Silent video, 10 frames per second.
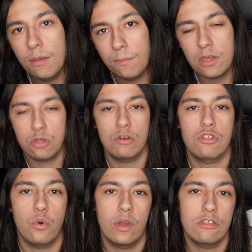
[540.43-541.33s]
Be sure to
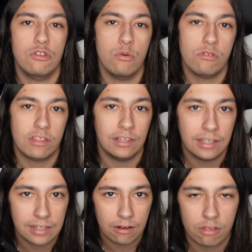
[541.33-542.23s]
join Juice.
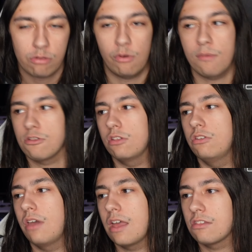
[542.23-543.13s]
Link in the description.
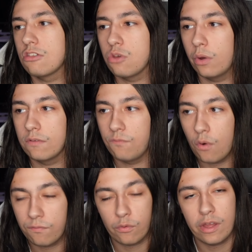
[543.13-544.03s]
You guys can join
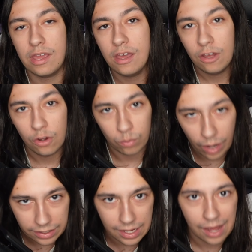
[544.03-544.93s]
for free
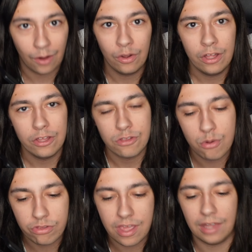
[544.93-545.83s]
right now.
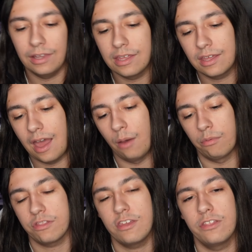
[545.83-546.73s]
Use that link. I
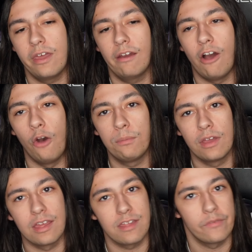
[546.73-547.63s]
will see you there. I hope you
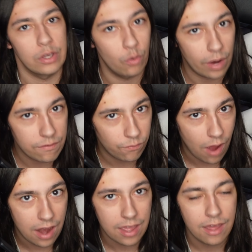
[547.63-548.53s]
guys have a great
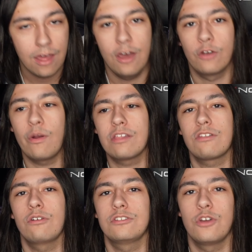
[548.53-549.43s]
Friday. Great
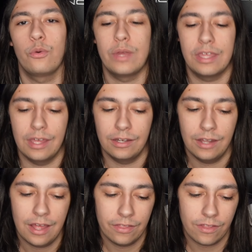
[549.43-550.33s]
start to your weekend.
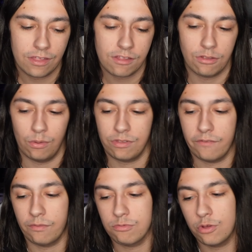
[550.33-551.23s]
This is Soul
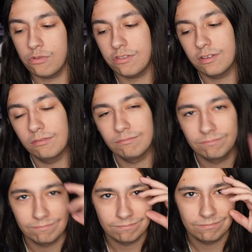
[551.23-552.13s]
Stay from Juiced,
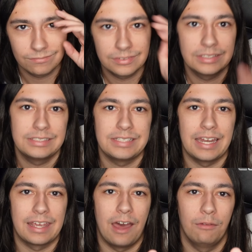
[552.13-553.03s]

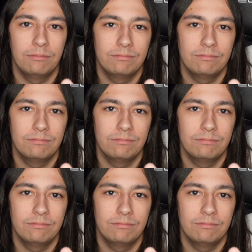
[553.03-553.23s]
signing out.